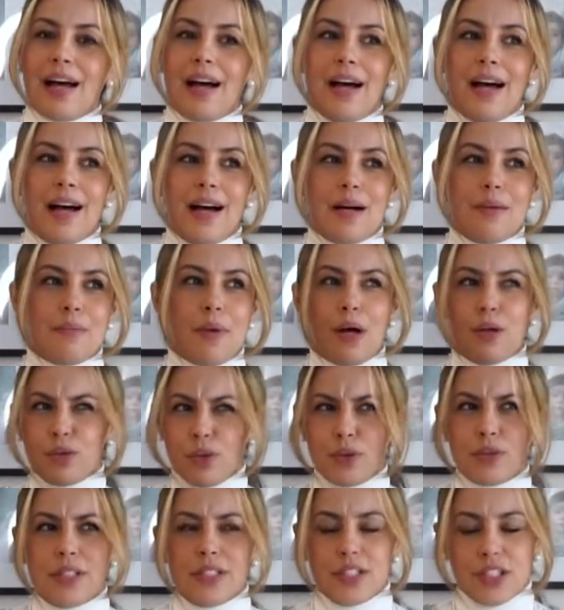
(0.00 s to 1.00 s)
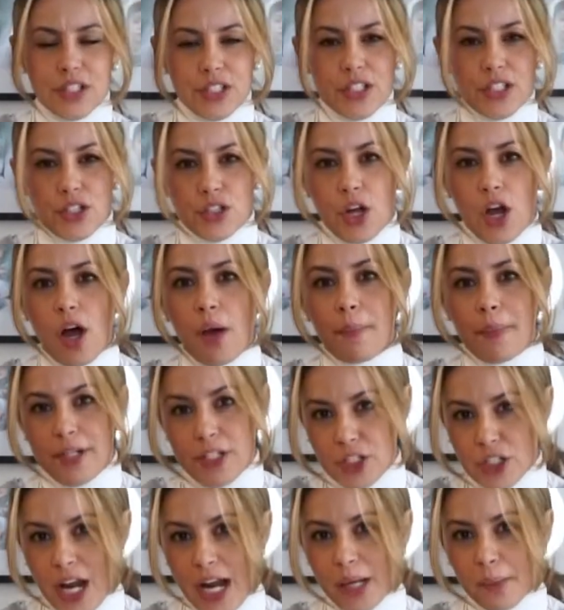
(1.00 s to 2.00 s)
although they did stop
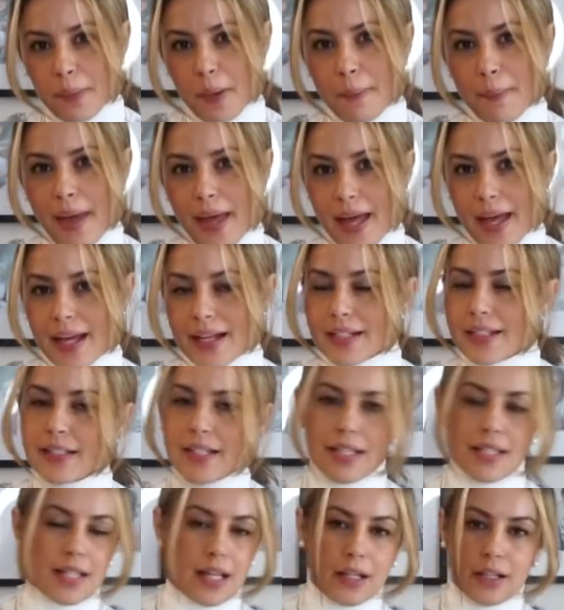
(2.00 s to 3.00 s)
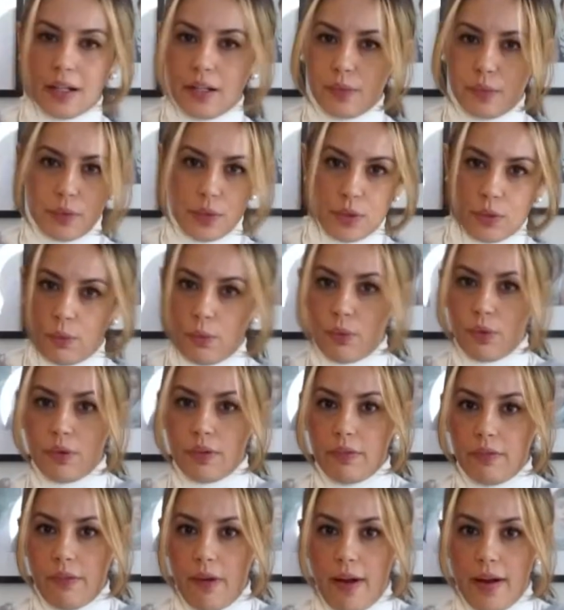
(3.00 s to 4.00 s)
and check my bag. They said it was
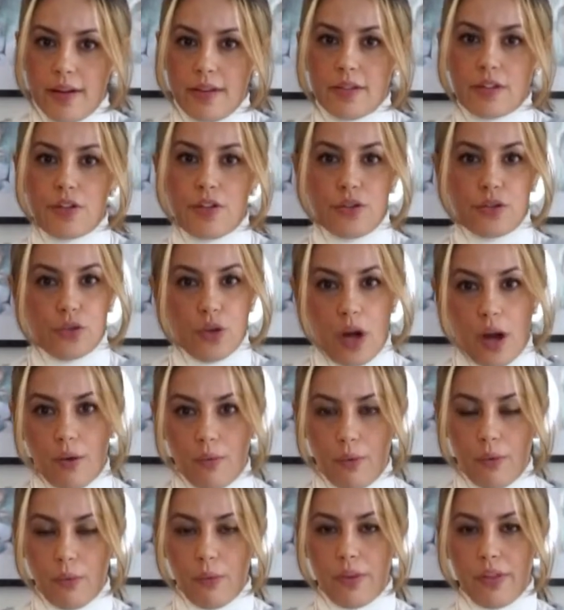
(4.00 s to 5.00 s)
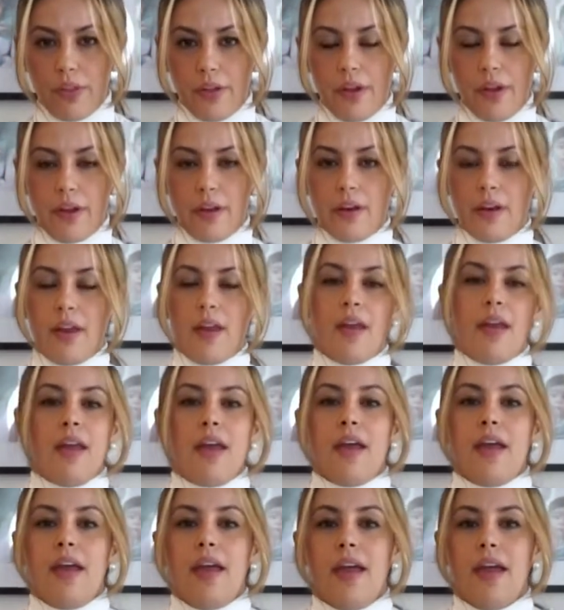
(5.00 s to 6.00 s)
totally fine to travel with it.
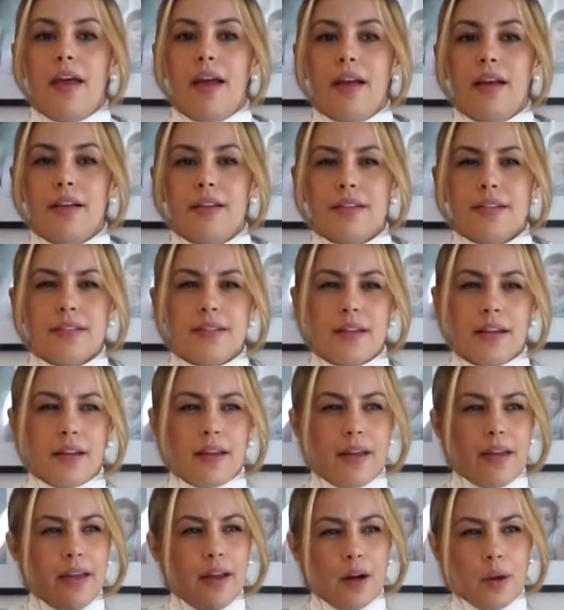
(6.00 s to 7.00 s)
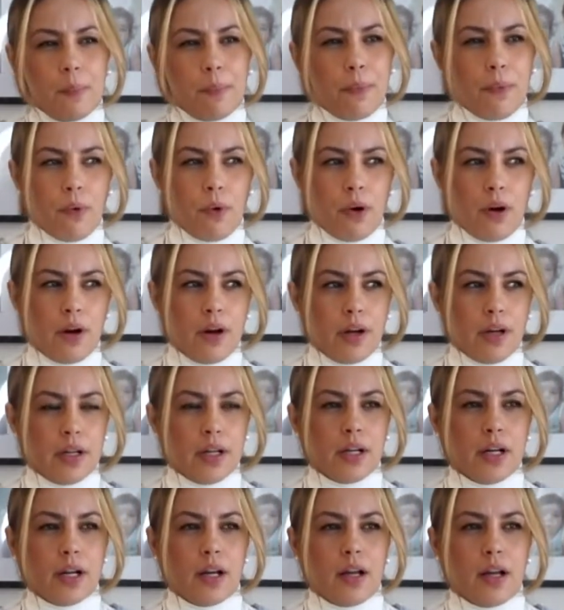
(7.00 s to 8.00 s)
And the
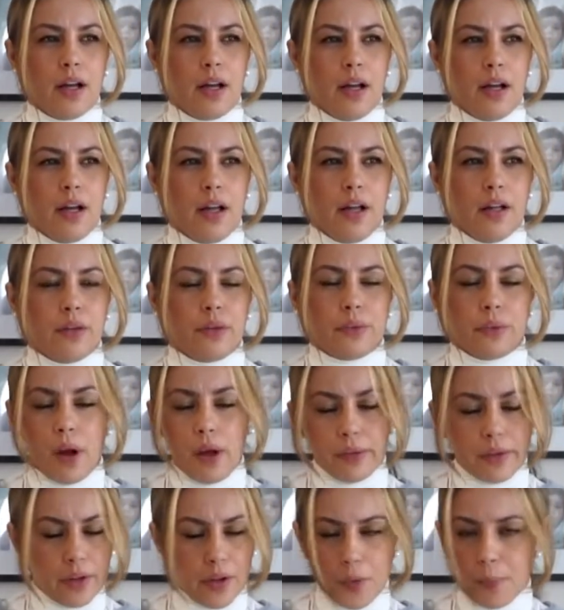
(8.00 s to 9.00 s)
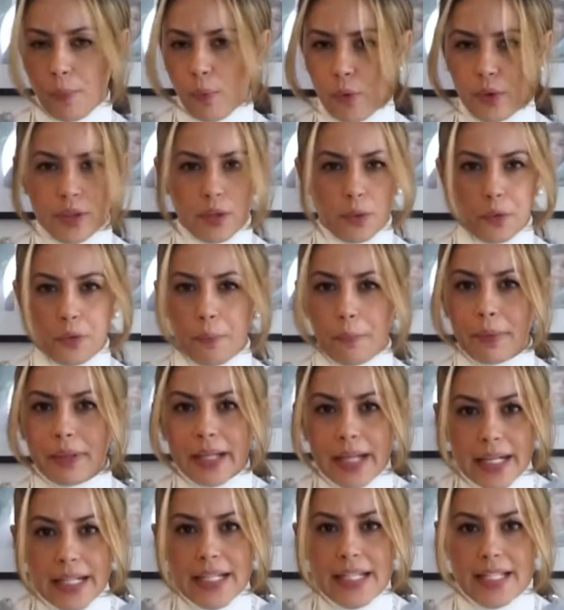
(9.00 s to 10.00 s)
airport, throughout the airport, there were
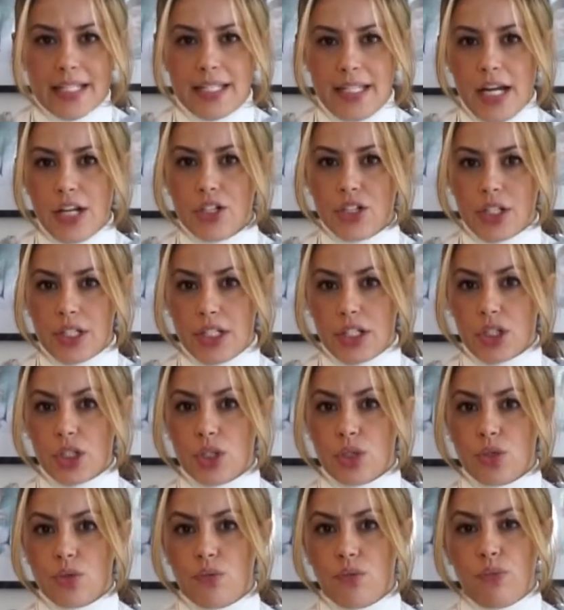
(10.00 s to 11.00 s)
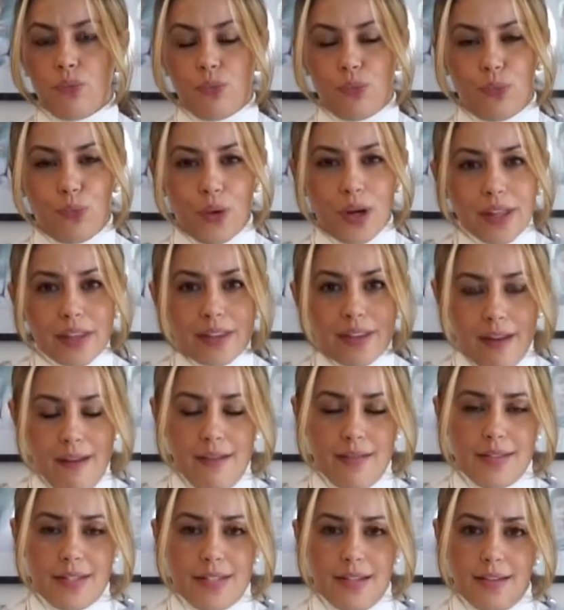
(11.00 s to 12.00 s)
plenty of stations with
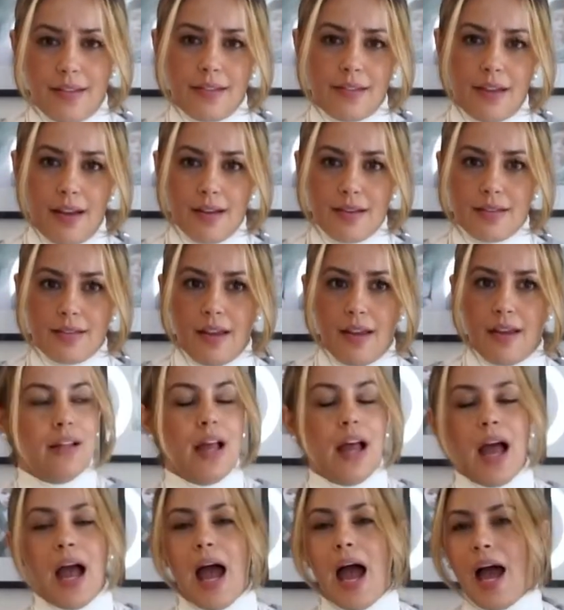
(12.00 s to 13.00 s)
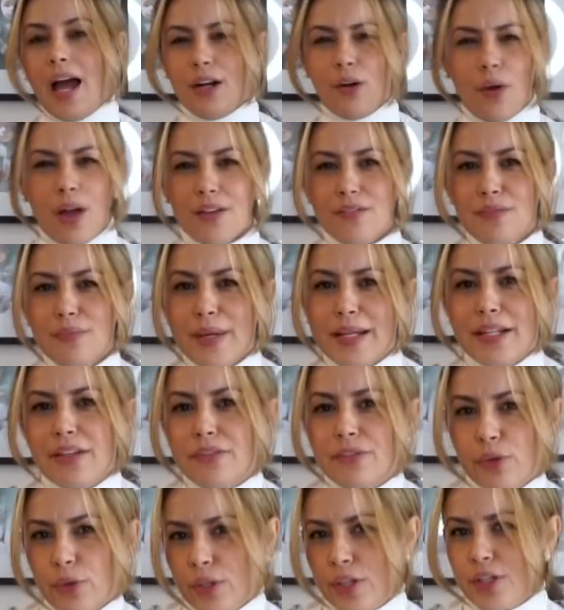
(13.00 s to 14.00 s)
hand sanitizing. I don't have many
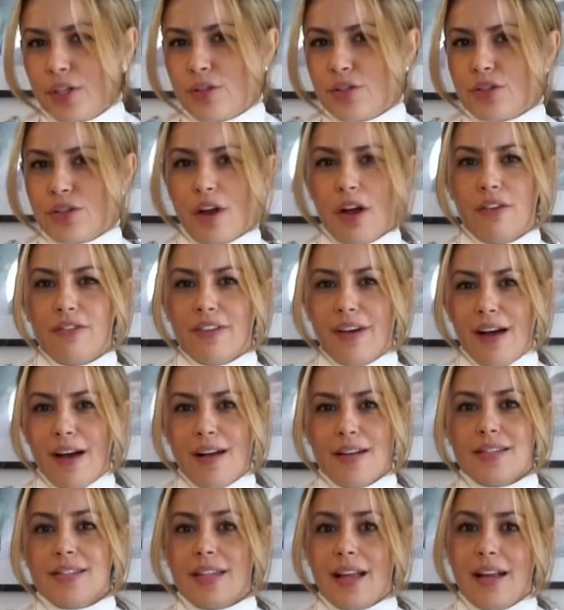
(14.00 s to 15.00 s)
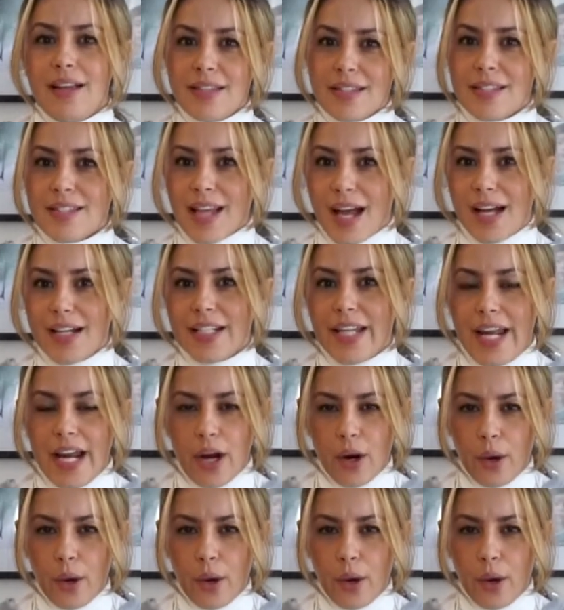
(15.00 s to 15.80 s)
footage of us inside the